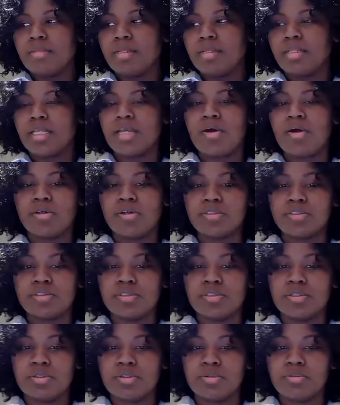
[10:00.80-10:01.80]
They
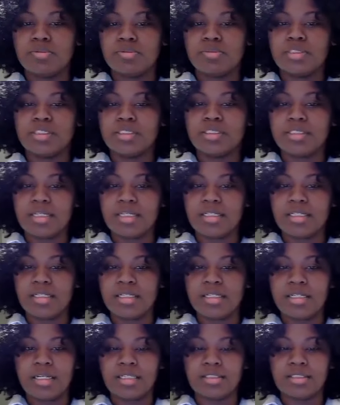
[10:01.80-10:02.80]
also
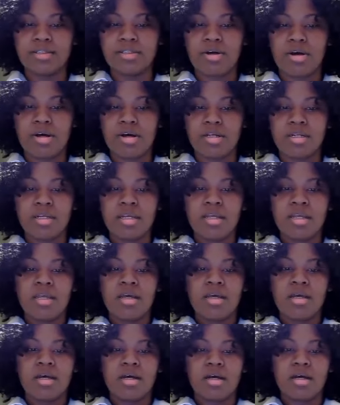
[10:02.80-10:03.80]
studied and taught
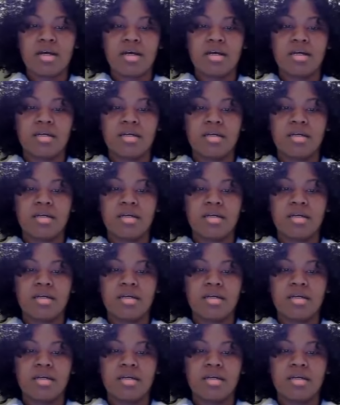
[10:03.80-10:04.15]
uh,